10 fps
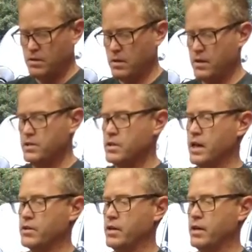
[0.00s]
And this is
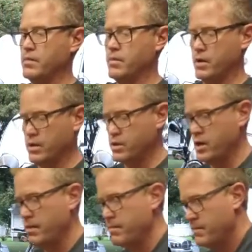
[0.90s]
actually in pretty good
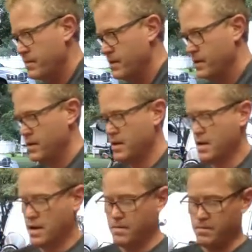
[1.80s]
shape.
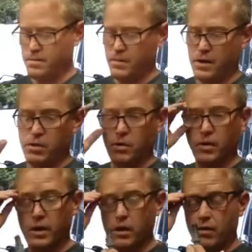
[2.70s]
I do
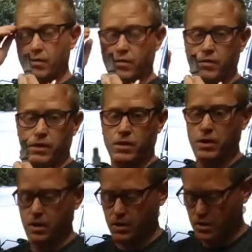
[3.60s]
clean it off year to
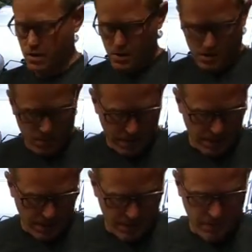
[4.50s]
year,
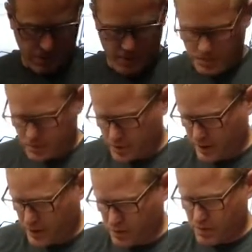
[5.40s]
but from the
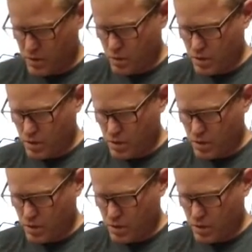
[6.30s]
perspective of a new